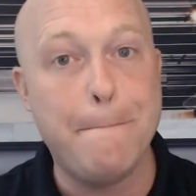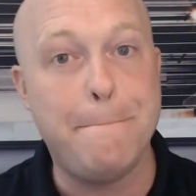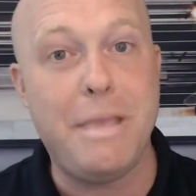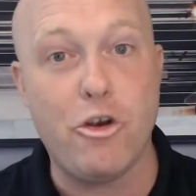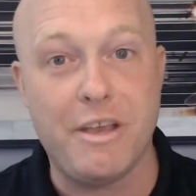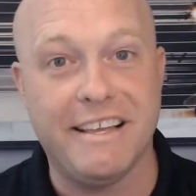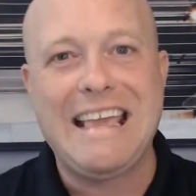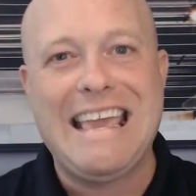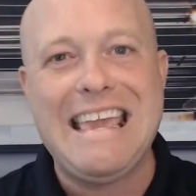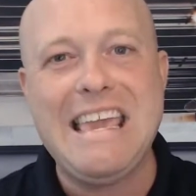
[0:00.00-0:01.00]
period.
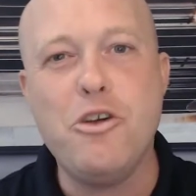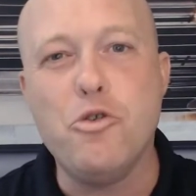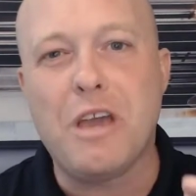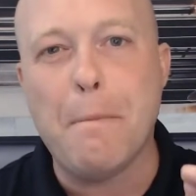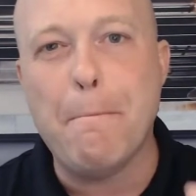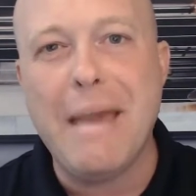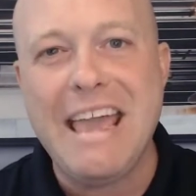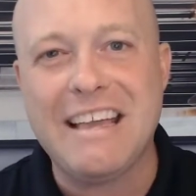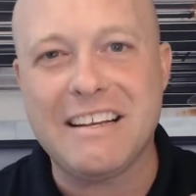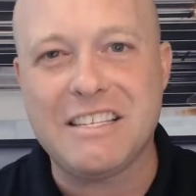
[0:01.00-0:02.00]
He who can
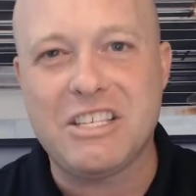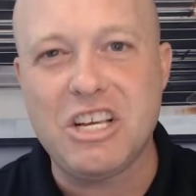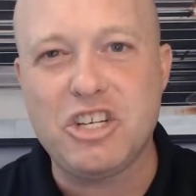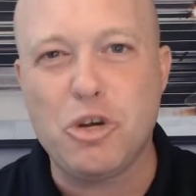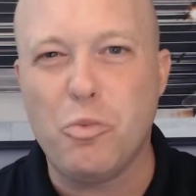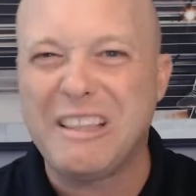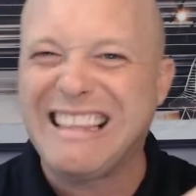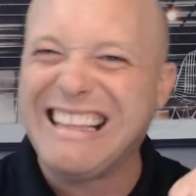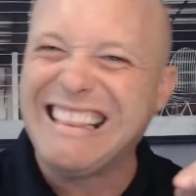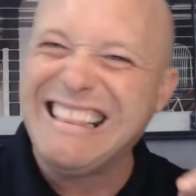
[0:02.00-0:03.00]
make a decision with
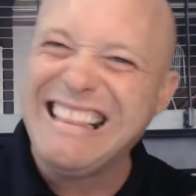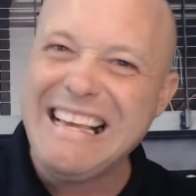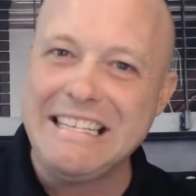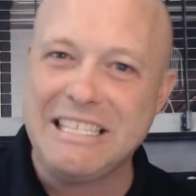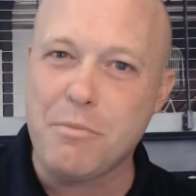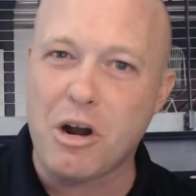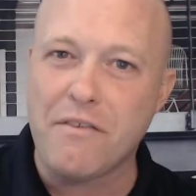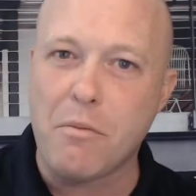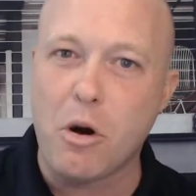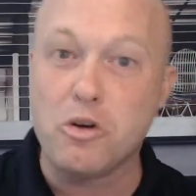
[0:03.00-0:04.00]
the least amount of
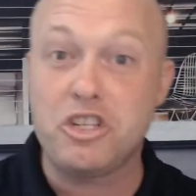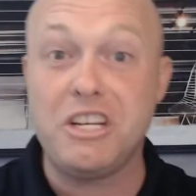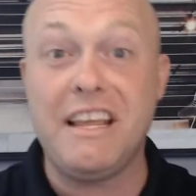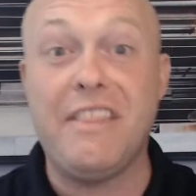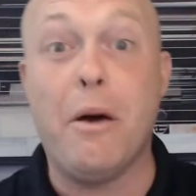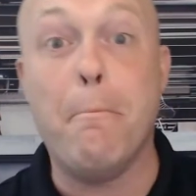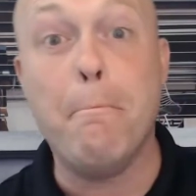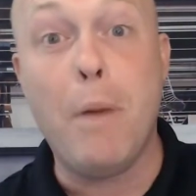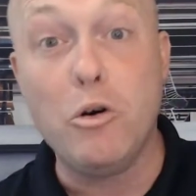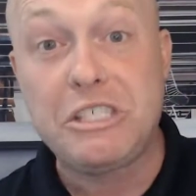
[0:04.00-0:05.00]
emotion and the
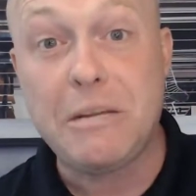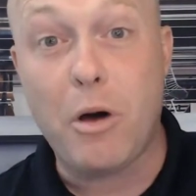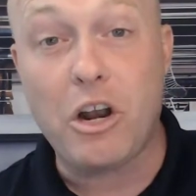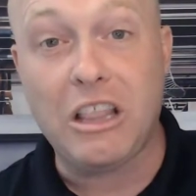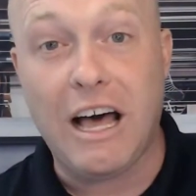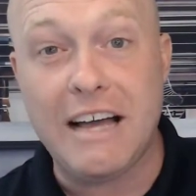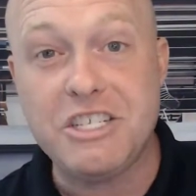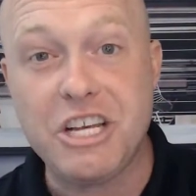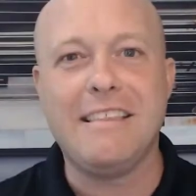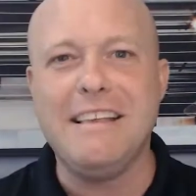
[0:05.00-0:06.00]
most amount of
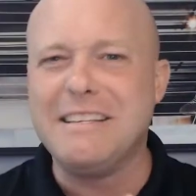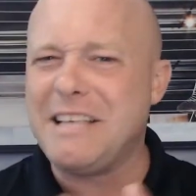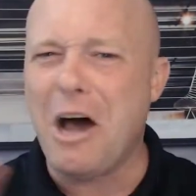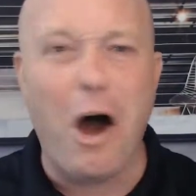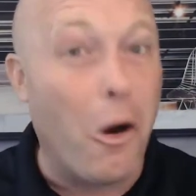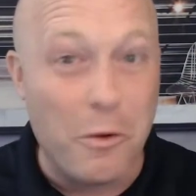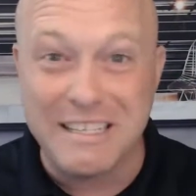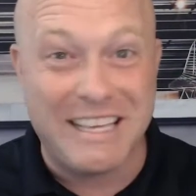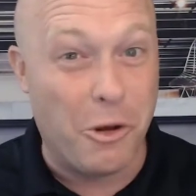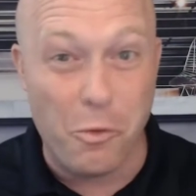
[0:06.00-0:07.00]
logic is
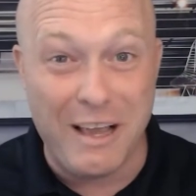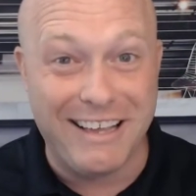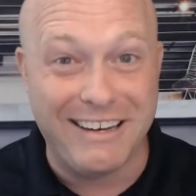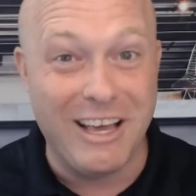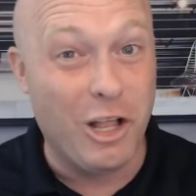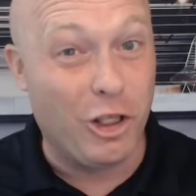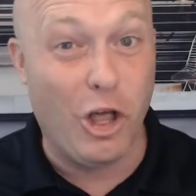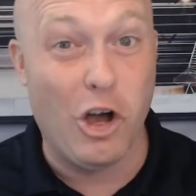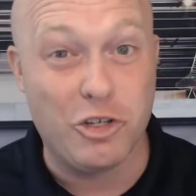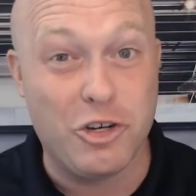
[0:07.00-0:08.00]
always gonna win
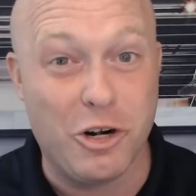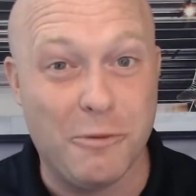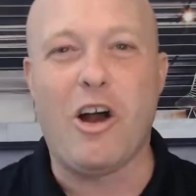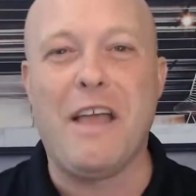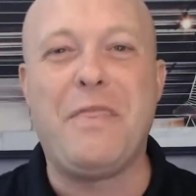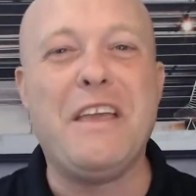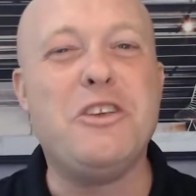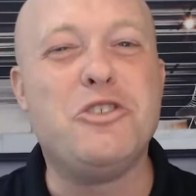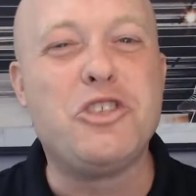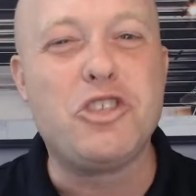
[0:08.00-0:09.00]
long term. All right, thank
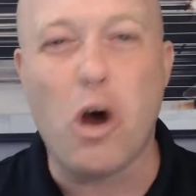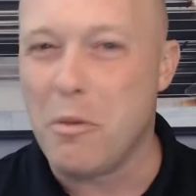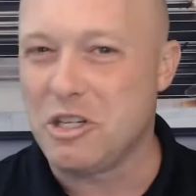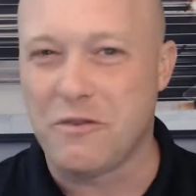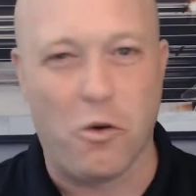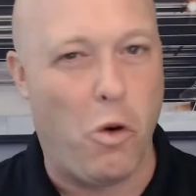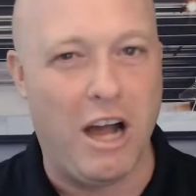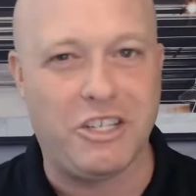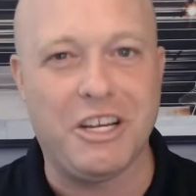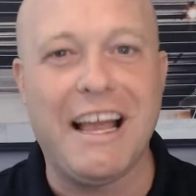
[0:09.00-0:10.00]
you so much for
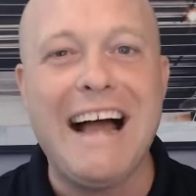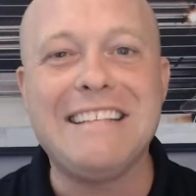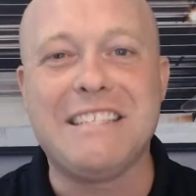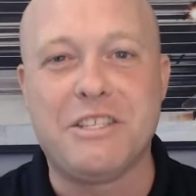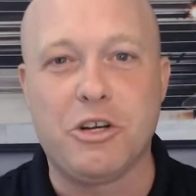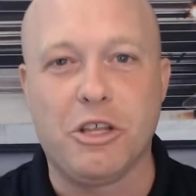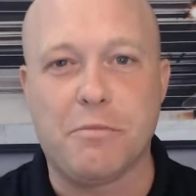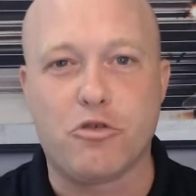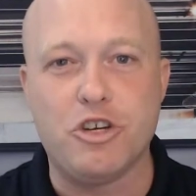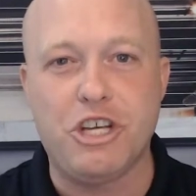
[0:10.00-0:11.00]
watching. I sincerely
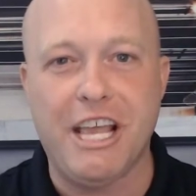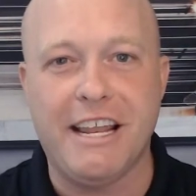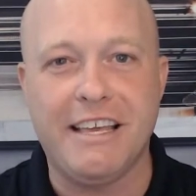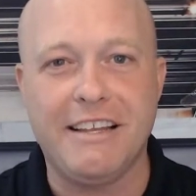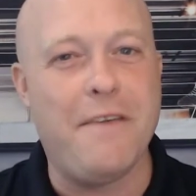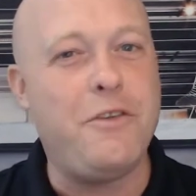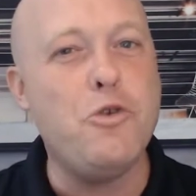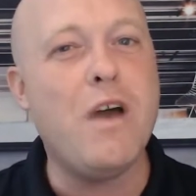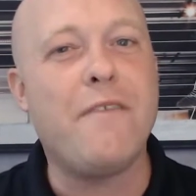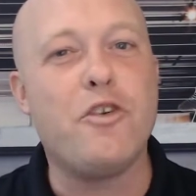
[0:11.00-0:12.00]
appreciate it. If
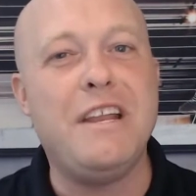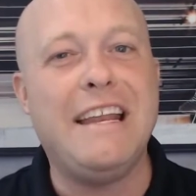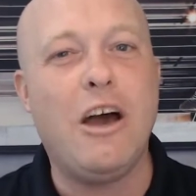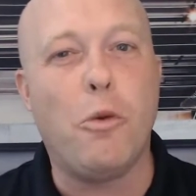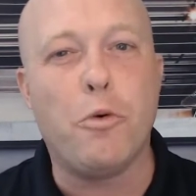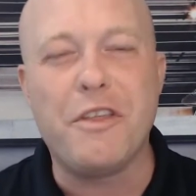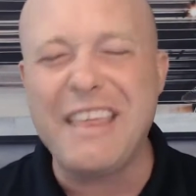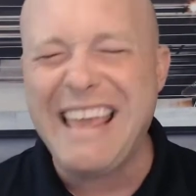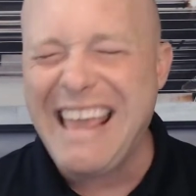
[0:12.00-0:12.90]
you ever need help with